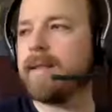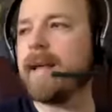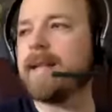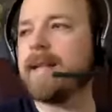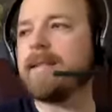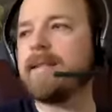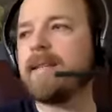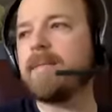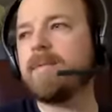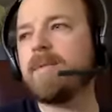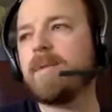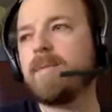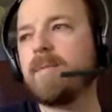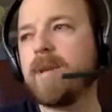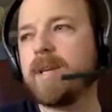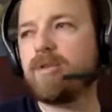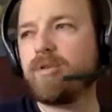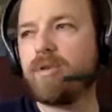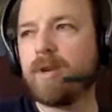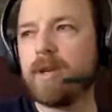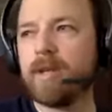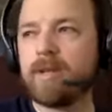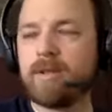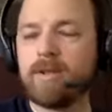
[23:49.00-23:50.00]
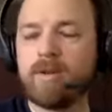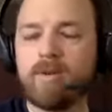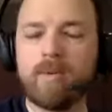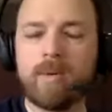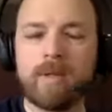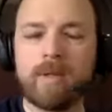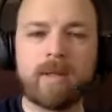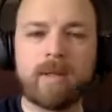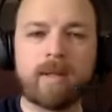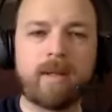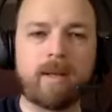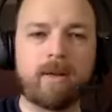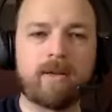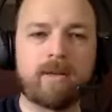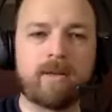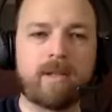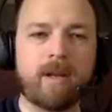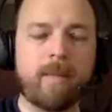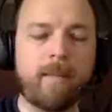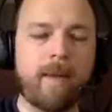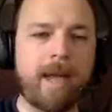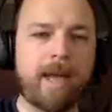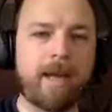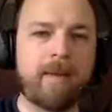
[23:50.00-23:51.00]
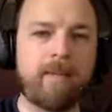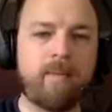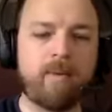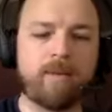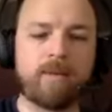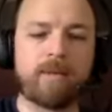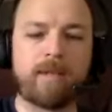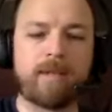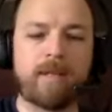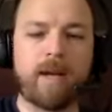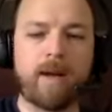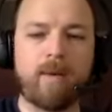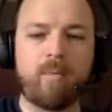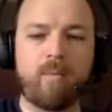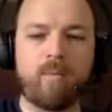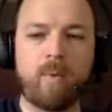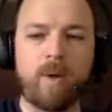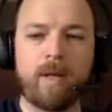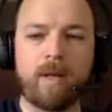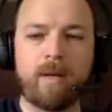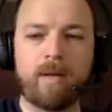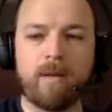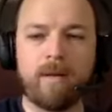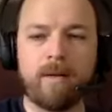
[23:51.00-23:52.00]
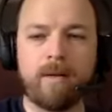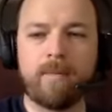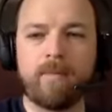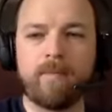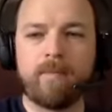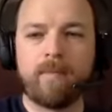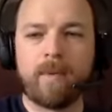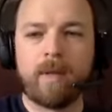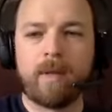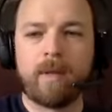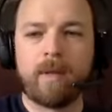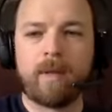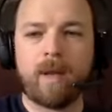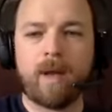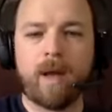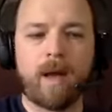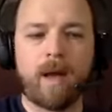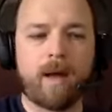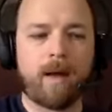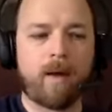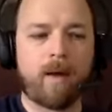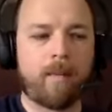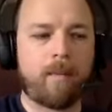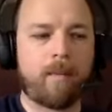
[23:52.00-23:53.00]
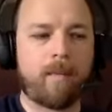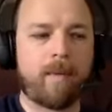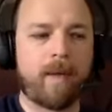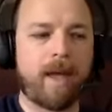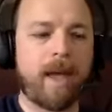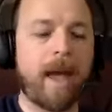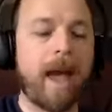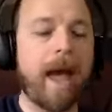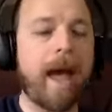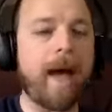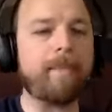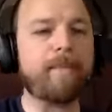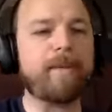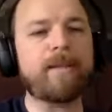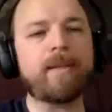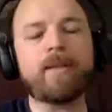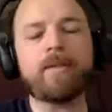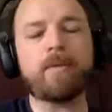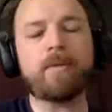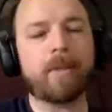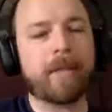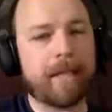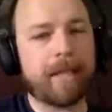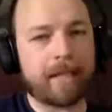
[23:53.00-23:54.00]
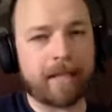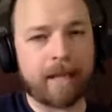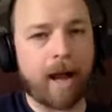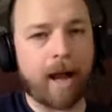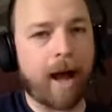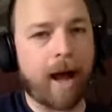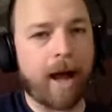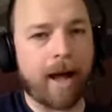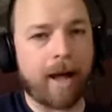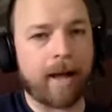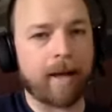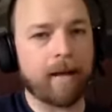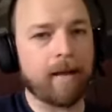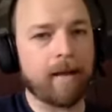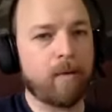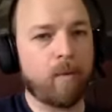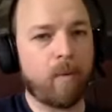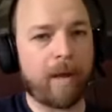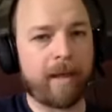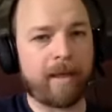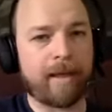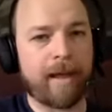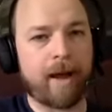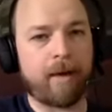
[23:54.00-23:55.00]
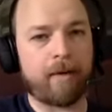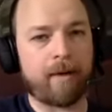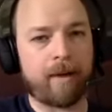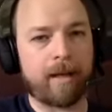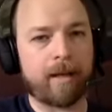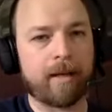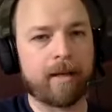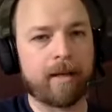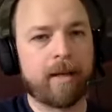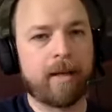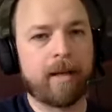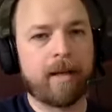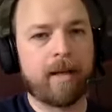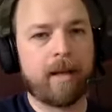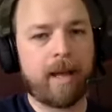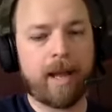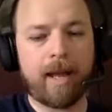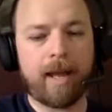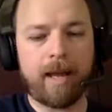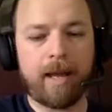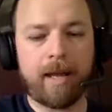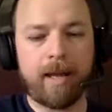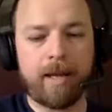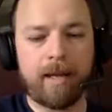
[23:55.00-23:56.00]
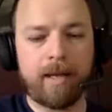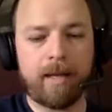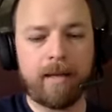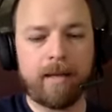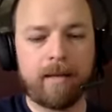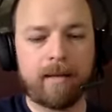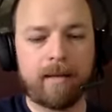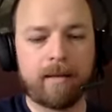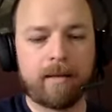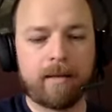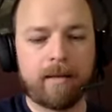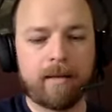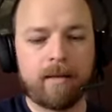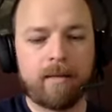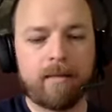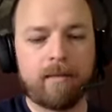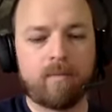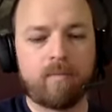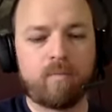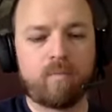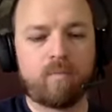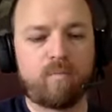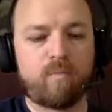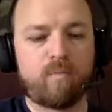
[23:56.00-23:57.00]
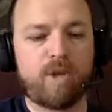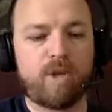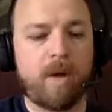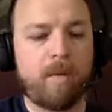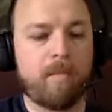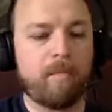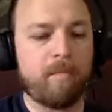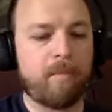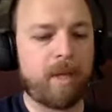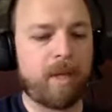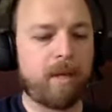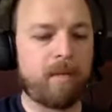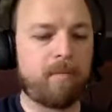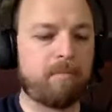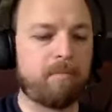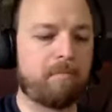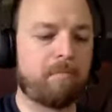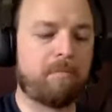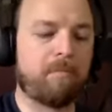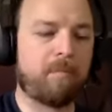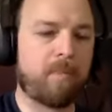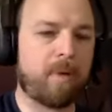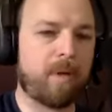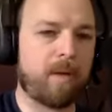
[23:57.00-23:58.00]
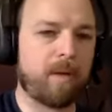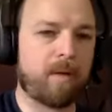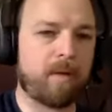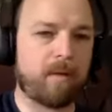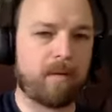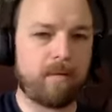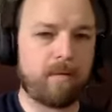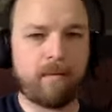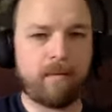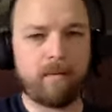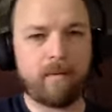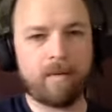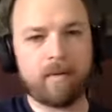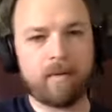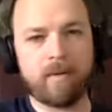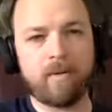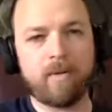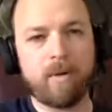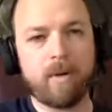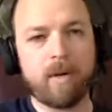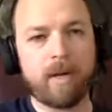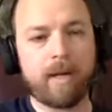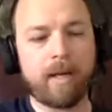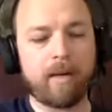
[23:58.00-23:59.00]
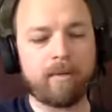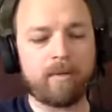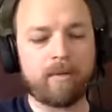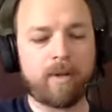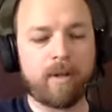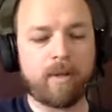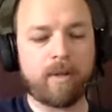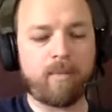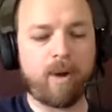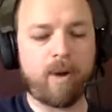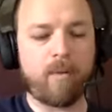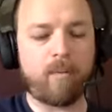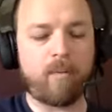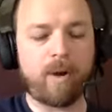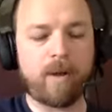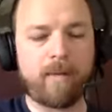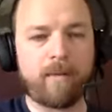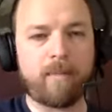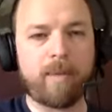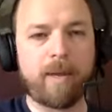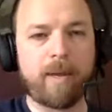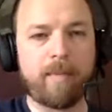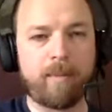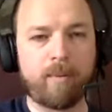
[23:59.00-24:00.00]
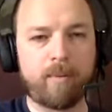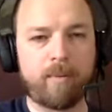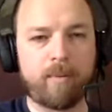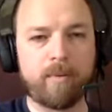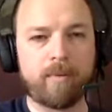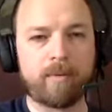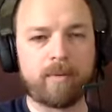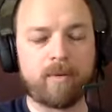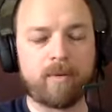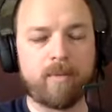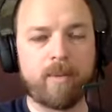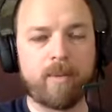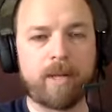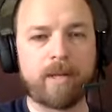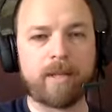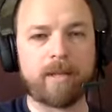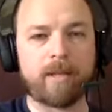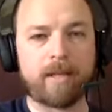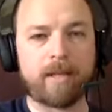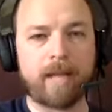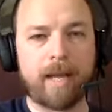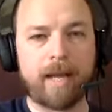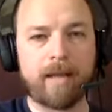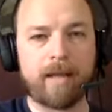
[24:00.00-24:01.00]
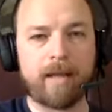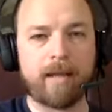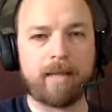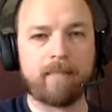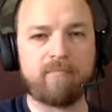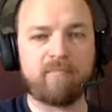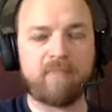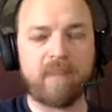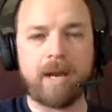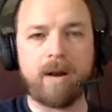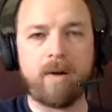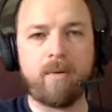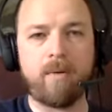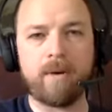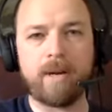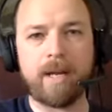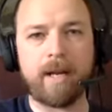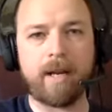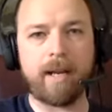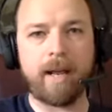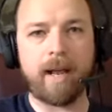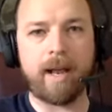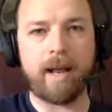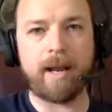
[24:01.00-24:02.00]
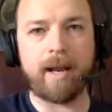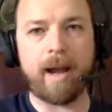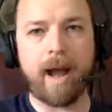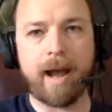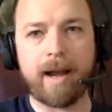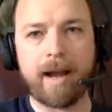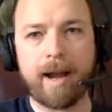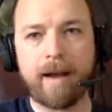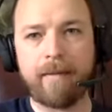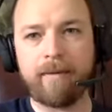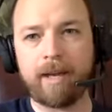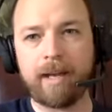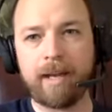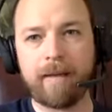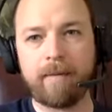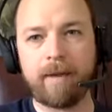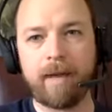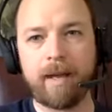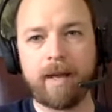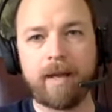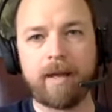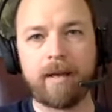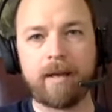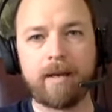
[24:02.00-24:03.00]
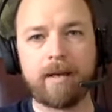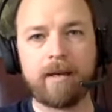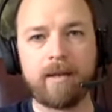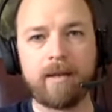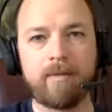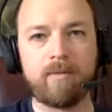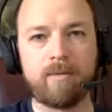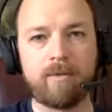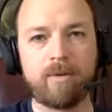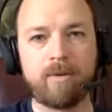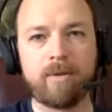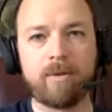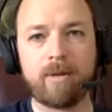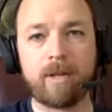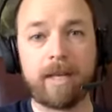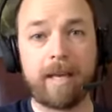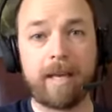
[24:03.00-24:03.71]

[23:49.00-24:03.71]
that seems to be a trend too, is that there's some animals that will absolutely die without it. And some that it goes to the point where even people so much as say that they don't need it, and I never give it, and you shouldn't